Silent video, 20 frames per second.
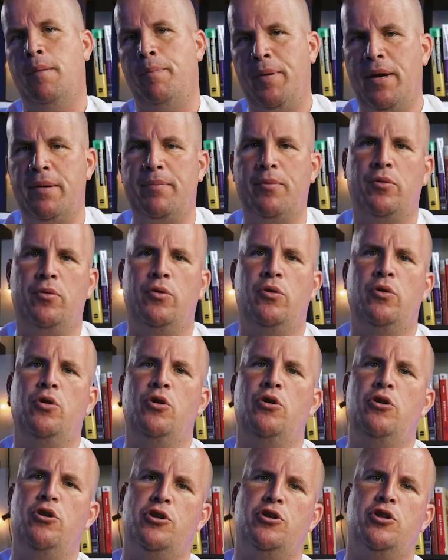the people
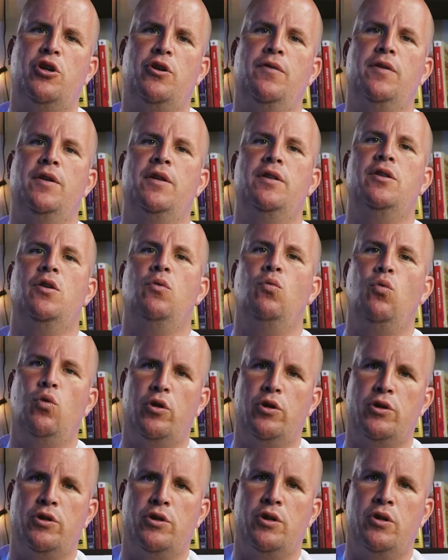who deserve it the
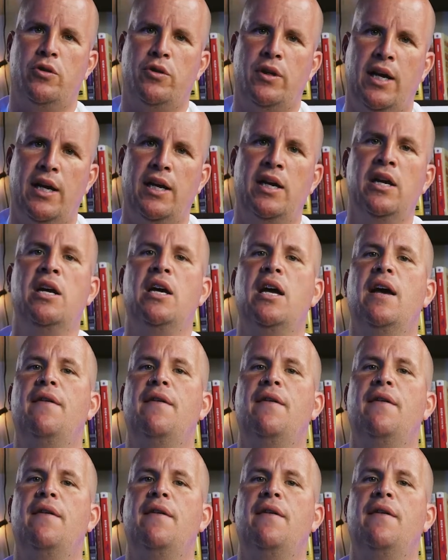worst, okay?